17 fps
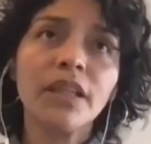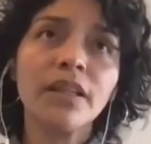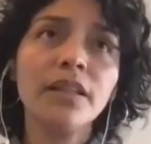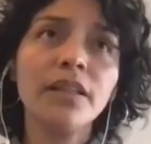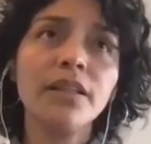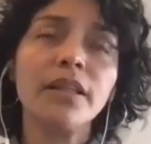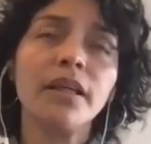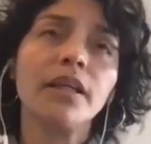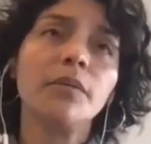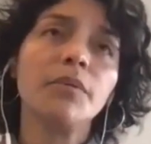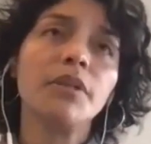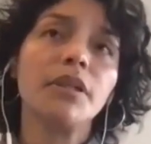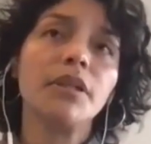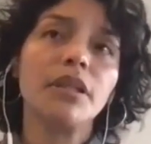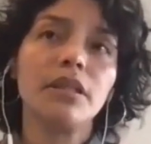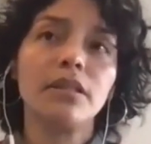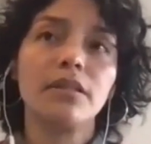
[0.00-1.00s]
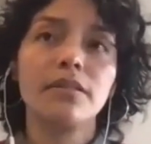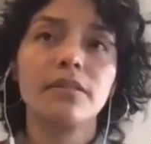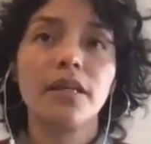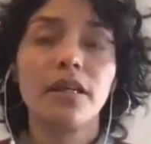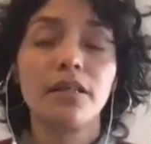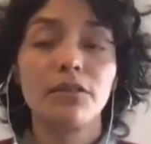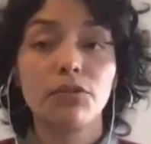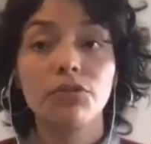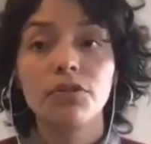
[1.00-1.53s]
the Yarabi, it's
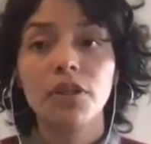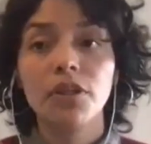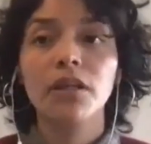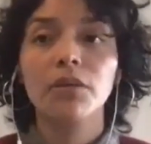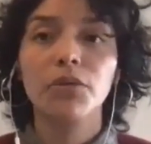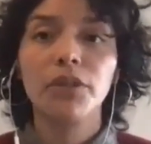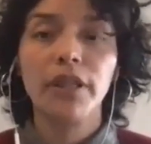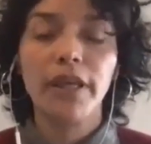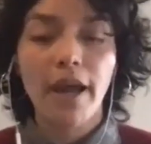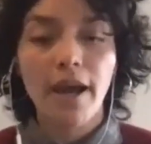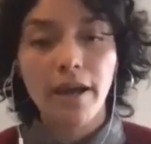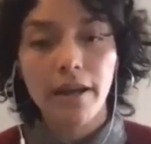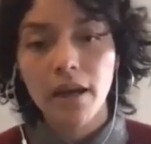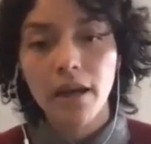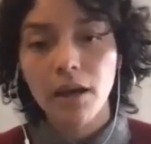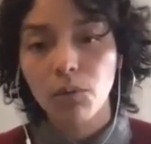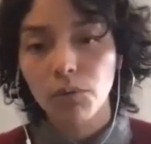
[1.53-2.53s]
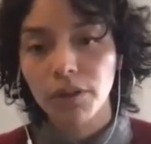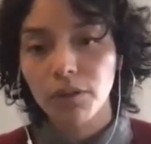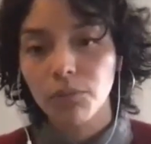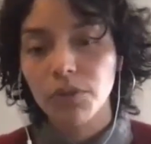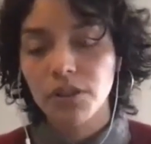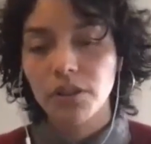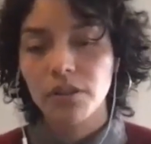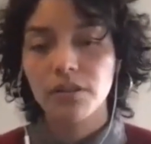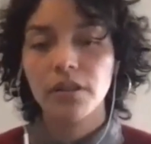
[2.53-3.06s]
associated with the Harawi,
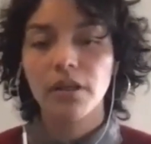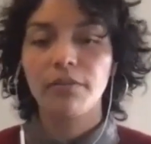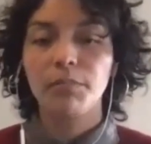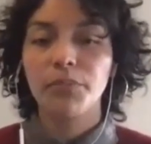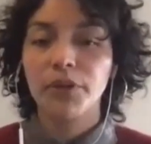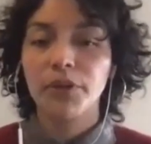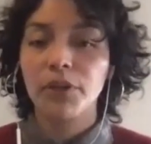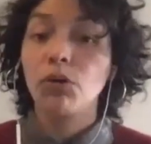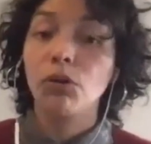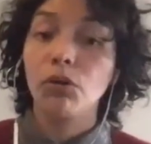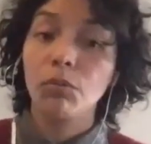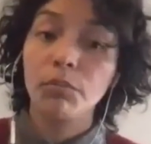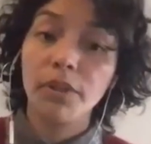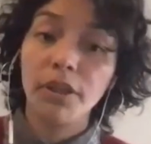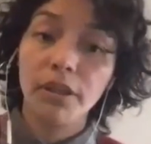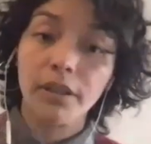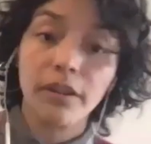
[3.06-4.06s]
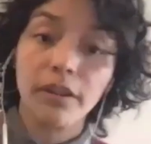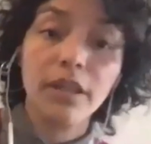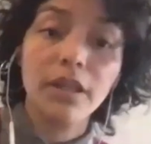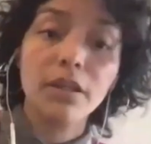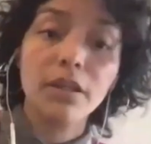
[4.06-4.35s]
which is a pre-Columbian